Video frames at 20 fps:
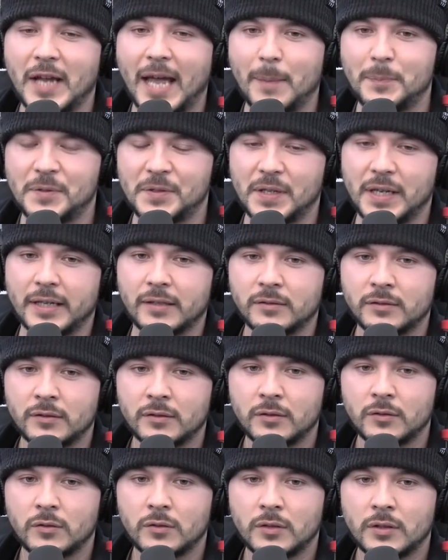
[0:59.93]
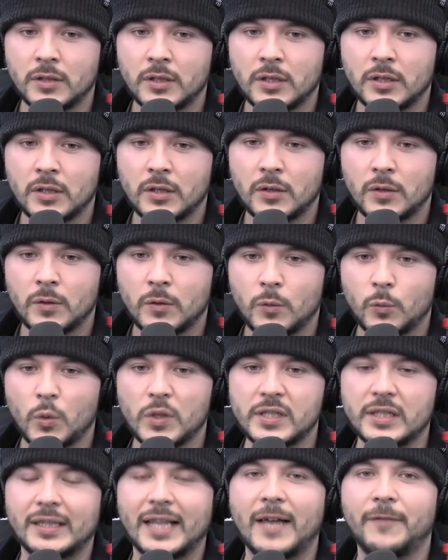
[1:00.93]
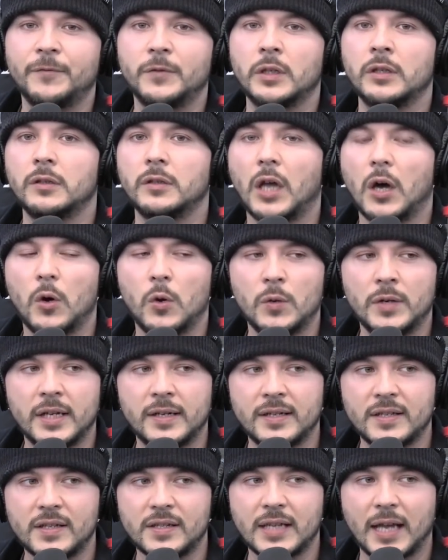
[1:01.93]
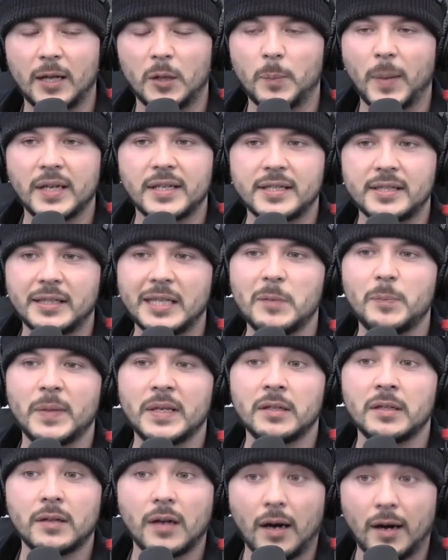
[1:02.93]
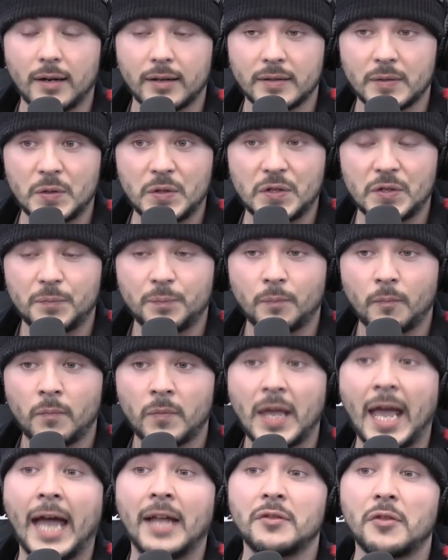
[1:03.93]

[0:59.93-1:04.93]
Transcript: Epstein was left alone in his cell by sleeping guards, and